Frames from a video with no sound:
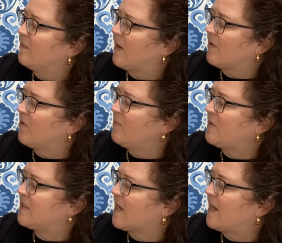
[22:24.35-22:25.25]
My group
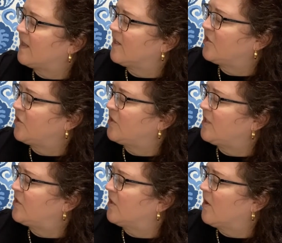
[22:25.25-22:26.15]
decided that Chuti
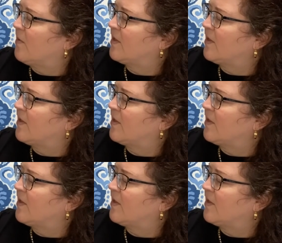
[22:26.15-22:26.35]
should go